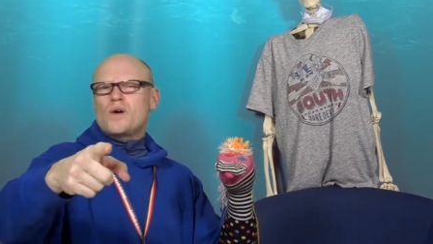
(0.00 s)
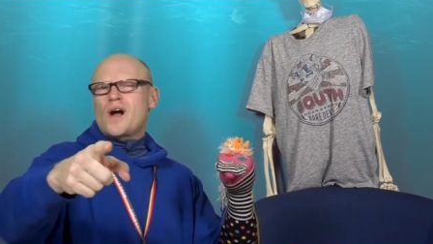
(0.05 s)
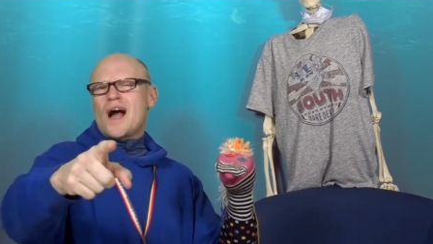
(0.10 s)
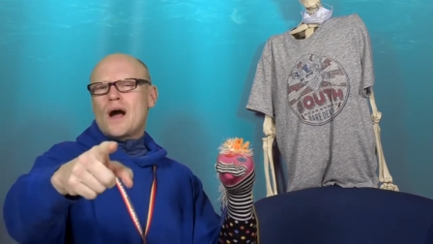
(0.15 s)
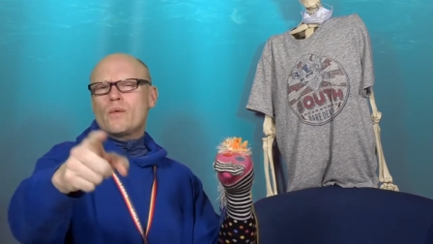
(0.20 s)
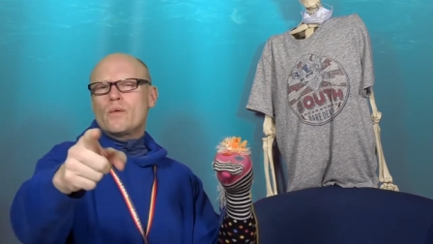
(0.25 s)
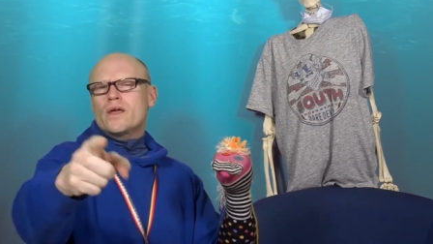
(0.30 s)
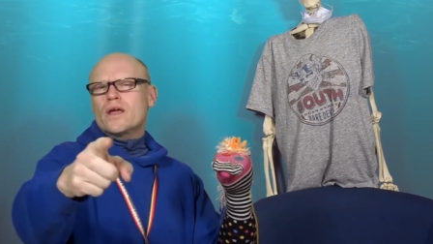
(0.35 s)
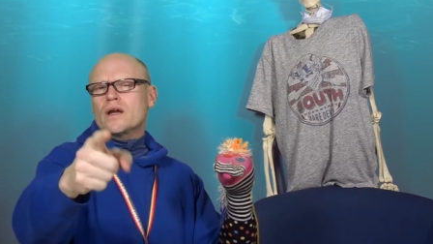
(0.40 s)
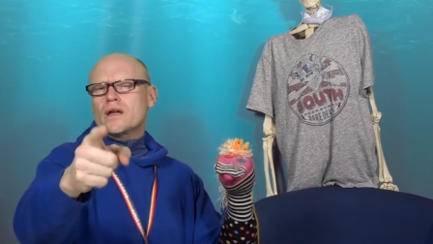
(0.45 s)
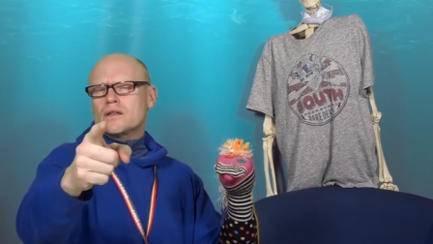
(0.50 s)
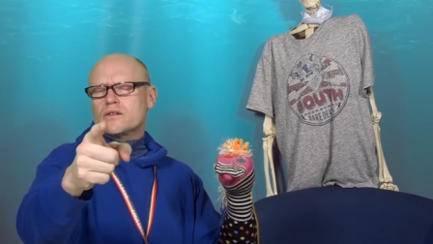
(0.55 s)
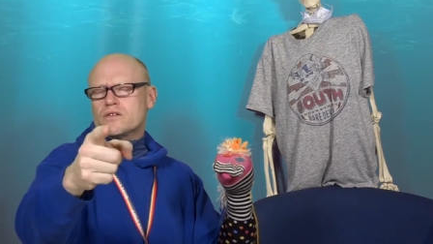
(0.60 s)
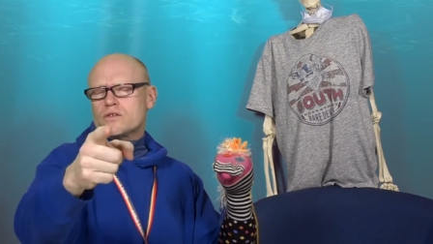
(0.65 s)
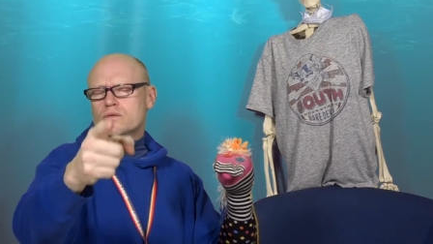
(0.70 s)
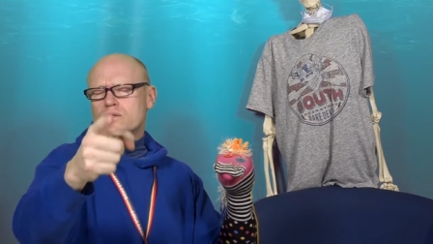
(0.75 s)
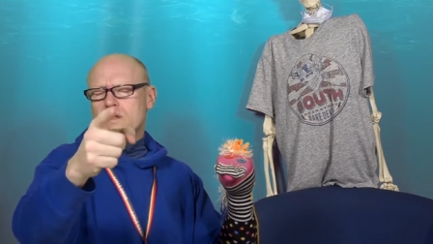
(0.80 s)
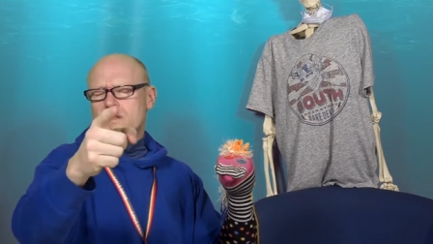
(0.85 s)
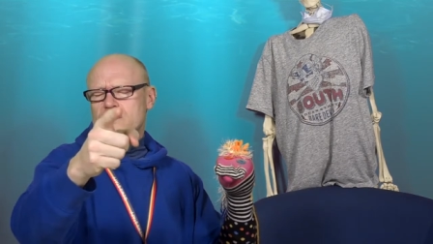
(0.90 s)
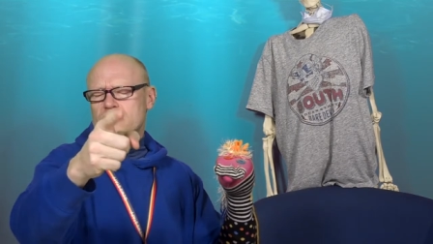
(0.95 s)
How are we going to
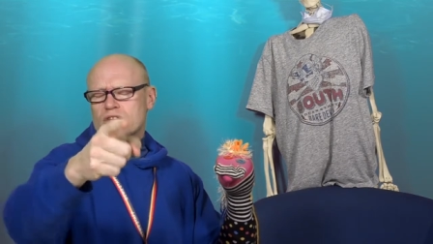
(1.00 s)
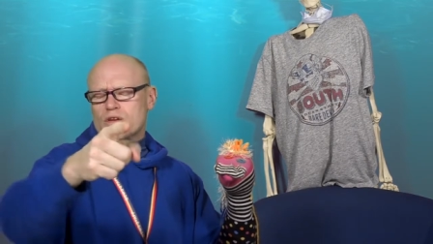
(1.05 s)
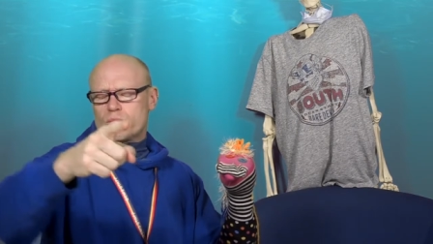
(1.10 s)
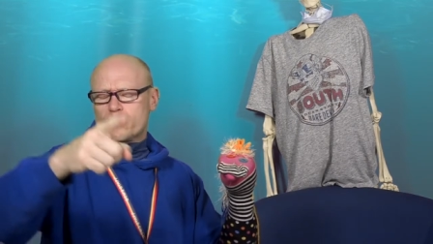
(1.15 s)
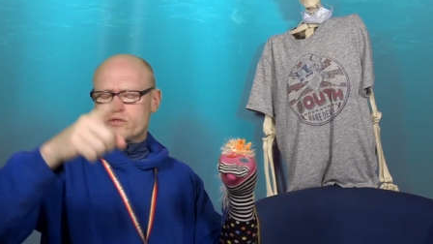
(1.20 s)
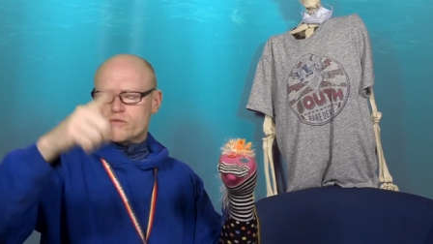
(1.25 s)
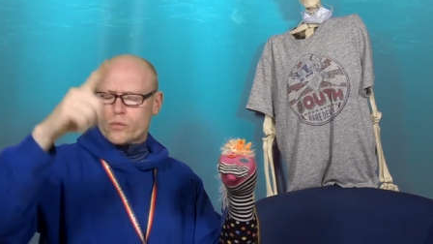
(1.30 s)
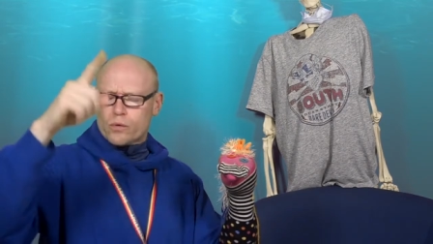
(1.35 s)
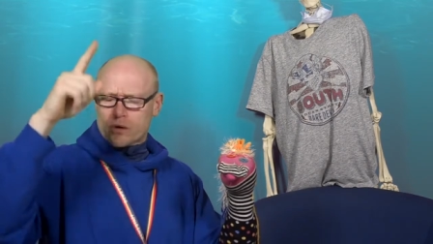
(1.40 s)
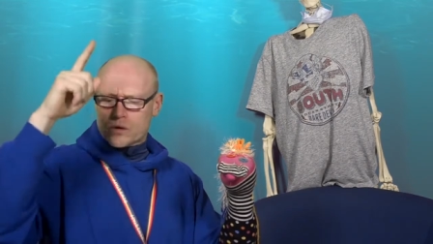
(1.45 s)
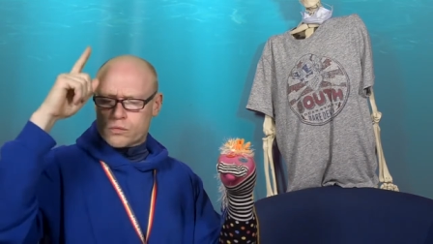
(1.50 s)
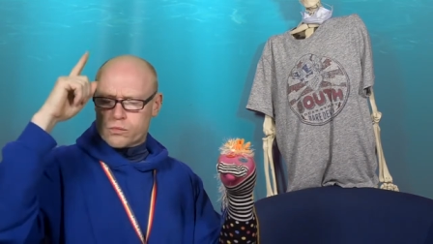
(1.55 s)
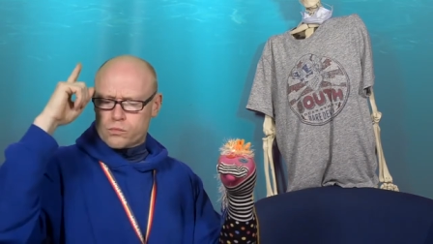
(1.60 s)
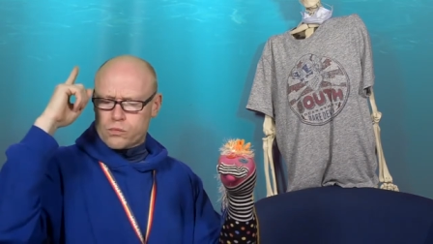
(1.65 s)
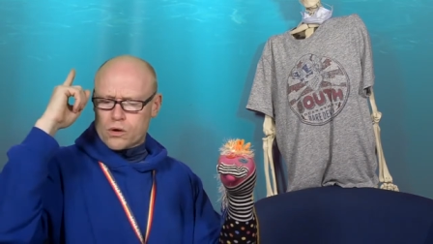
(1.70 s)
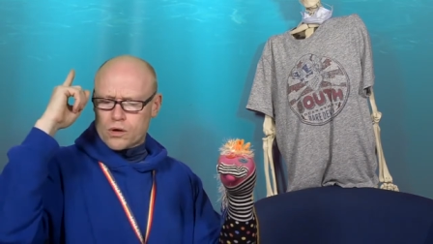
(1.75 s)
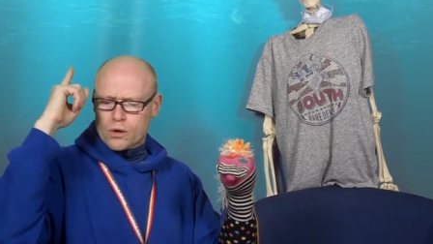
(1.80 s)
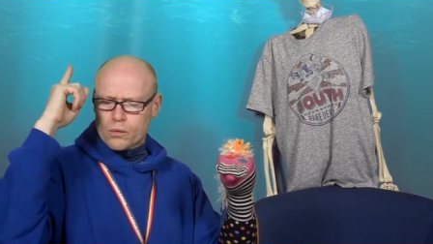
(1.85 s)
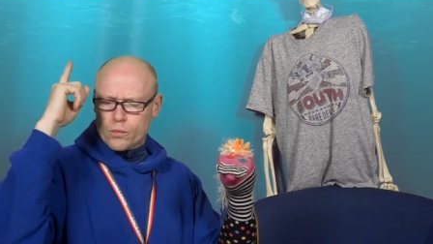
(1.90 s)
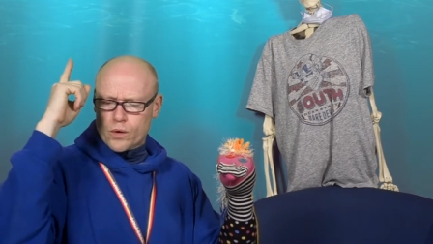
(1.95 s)
do this, Thomas? What
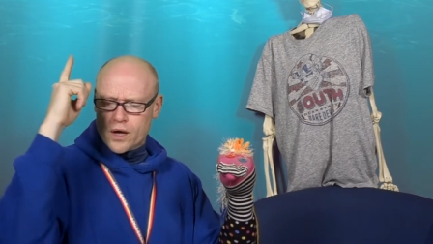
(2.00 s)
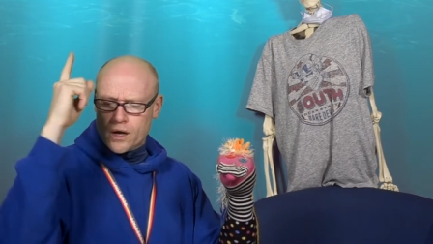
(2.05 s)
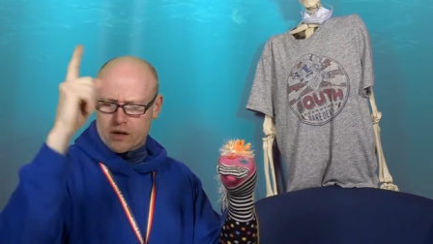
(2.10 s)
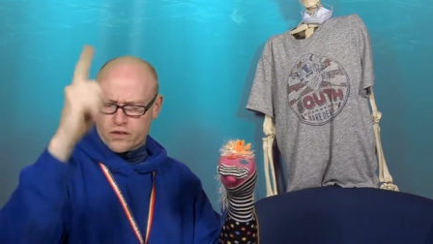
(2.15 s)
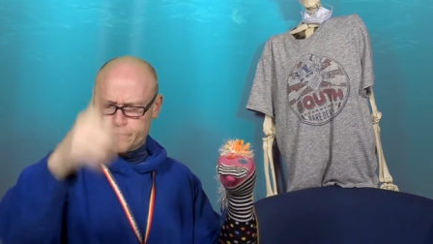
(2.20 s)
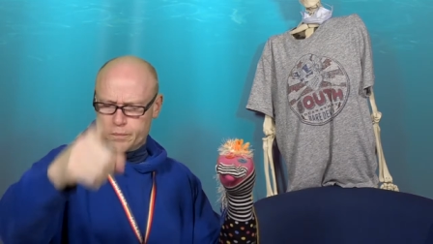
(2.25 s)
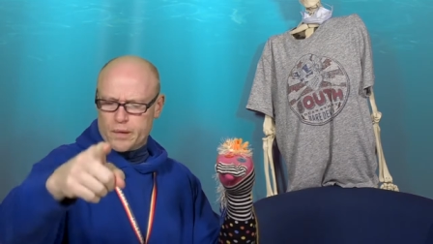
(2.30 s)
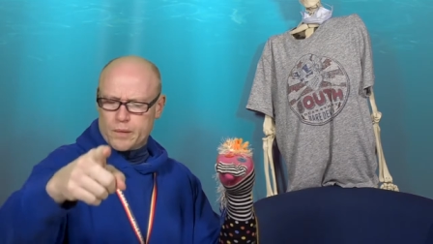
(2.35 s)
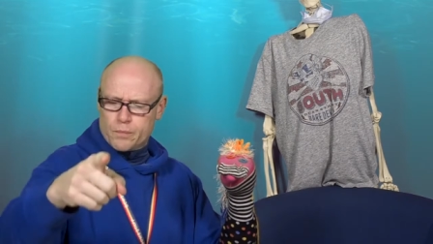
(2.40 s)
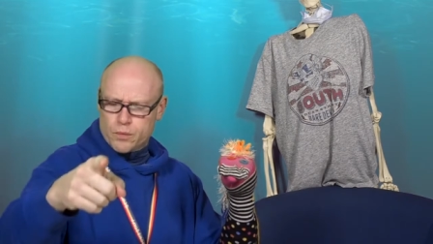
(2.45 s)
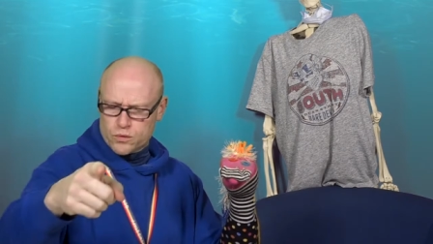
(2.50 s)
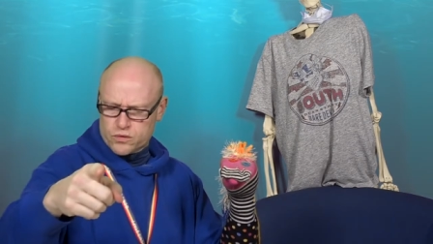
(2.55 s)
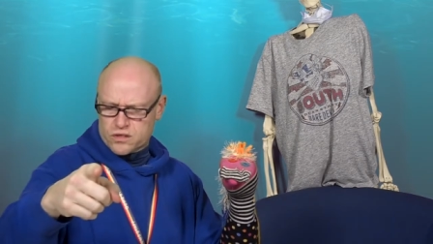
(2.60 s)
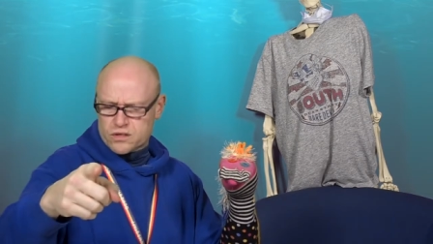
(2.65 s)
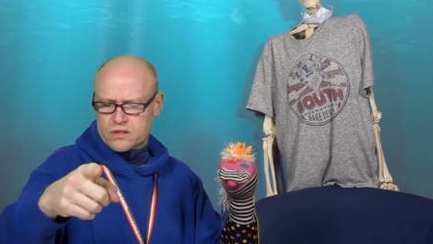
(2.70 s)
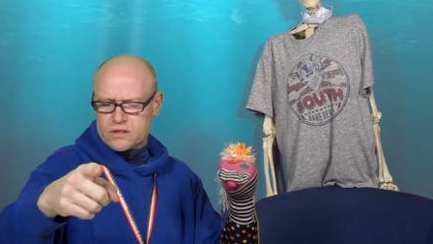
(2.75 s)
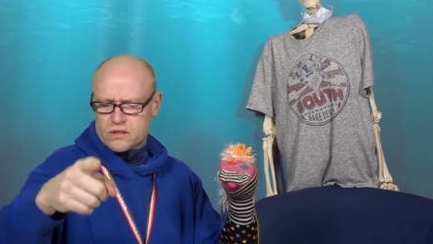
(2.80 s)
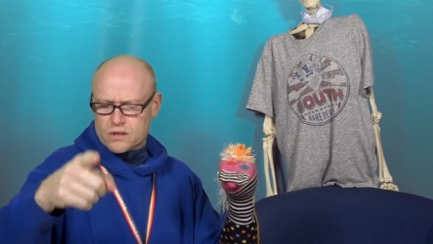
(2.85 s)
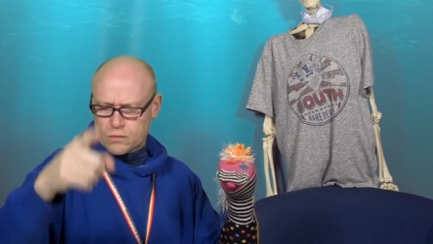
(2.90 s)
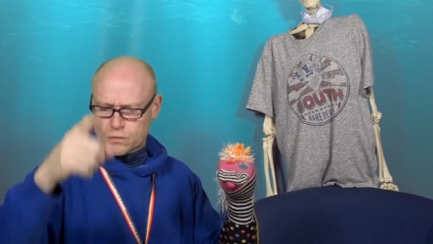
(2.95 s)
what can we ask people to
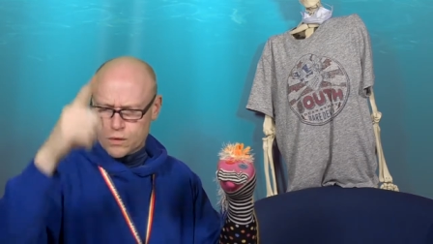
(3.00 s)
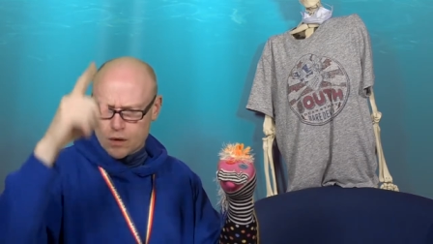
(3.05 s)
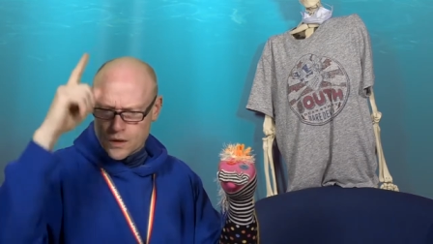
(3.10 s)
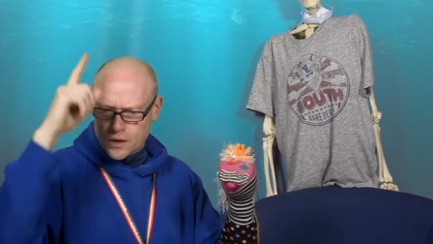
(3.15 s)
do?